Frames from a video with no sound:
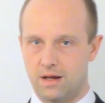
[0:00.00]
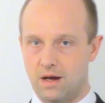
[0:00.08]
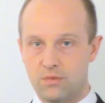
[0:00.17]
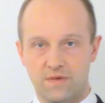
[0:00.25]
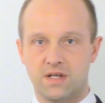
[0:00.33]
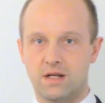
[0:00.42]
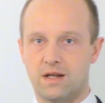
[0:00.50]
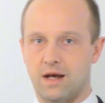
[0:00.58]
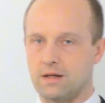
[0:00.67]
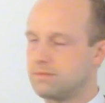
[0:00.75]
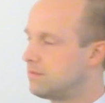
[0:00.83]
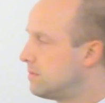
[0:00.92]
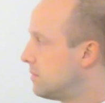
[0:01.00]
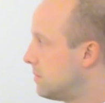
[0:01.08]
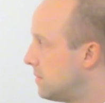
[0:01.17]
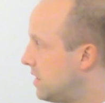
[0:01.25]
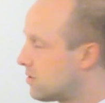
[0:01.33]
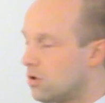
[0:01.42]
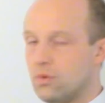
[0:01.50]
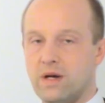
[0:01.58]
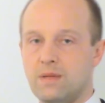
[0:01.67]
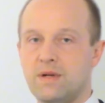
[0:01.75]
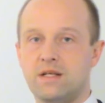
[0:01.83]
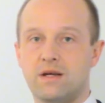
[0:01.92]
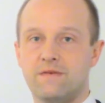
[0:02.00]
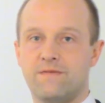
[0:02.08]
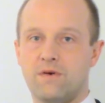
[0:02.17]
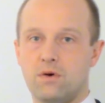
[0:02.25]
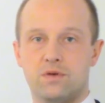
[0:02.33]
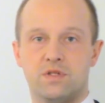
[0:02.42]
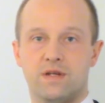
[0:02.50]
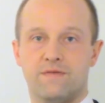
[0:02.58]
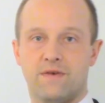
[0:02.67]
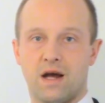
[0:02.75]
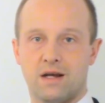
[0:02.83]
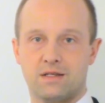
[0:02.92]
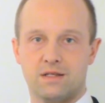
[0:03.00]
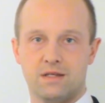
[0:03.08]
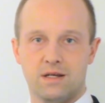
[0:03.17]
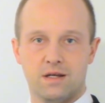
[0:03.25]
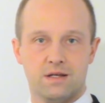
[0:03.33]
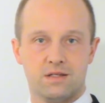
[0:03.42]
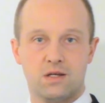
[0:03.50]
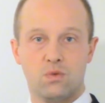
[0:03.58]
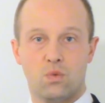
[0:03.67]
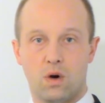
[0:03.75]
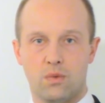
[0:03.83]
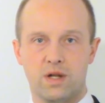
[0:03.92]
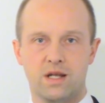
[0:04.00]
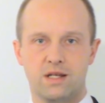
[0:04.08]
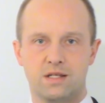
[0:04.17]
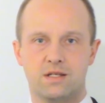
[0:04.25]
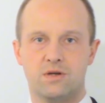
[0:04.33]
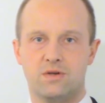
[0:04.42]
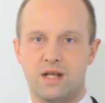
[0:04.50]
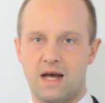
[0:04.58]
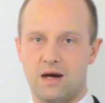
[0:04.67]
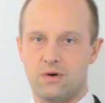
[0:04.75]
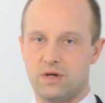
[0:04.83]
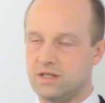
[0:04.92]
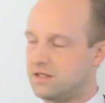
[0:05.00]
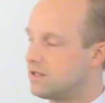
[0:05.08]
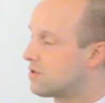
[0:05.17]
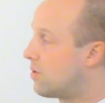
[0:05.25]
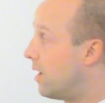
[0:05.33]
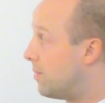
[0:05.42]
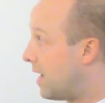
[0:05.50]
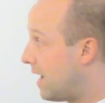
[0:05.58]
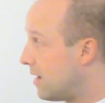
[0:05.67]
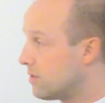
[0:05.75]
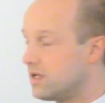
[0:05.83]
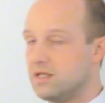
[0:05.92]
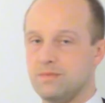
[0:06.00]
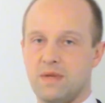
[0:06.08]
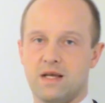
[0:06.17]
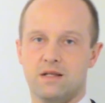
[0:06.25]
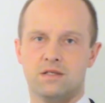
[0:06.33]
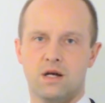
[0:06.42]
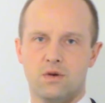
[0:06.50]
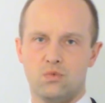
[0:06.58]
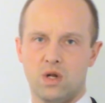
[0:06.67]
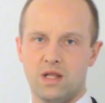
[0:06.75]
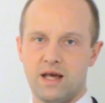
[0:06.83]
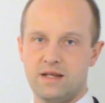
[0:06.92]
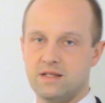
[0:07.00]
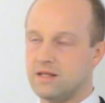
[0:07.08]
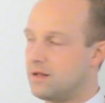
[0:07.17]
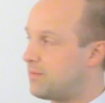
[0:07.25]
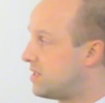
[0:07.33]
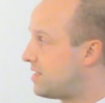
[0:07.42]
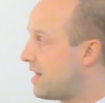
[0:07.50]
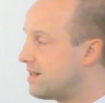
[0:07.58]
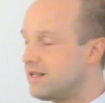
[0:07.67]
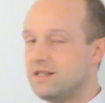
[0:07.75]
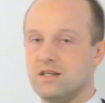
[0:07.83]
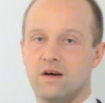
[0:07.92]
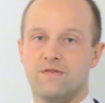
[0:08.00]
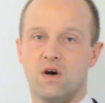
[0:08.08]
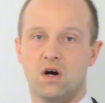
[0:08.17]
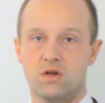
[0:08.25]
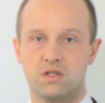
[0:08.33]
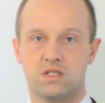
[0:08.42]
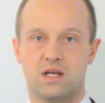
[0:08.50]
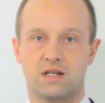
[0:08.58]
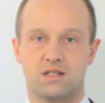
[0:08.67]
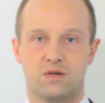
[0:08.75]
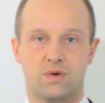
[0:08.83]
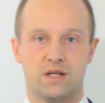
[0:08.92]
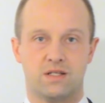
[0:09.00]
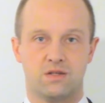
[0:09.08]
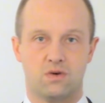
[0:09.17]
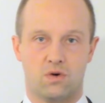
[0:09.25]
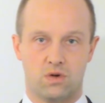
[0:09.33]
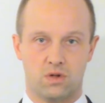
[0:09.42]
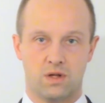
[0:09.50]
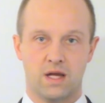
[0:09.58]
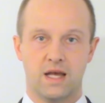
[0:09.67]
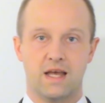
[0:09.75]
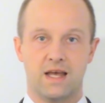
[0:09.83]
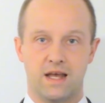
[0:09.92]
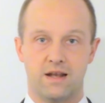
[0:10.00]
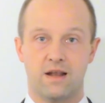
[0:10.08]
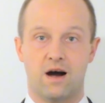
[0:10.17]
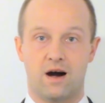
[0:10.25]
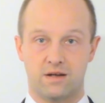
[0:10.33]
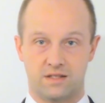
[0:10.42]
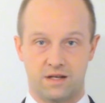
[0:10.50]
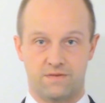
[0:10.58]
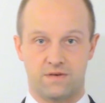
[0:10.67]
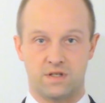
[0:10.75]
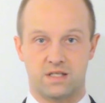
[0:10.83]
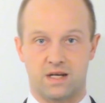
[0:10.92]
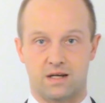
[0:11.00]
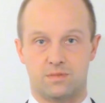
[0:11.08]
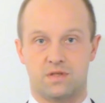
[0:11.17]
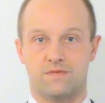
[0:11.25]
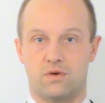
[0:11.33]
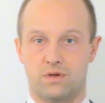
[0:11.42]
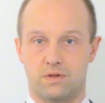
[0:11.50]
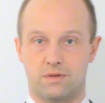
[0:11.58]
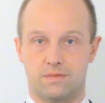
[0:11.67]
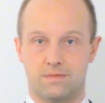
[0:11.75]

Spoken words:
And we've done that. It's already been done for us, in fact. So what we need to do now is describe how these means relate to the percentage of unsaturated oil in our different types of oil.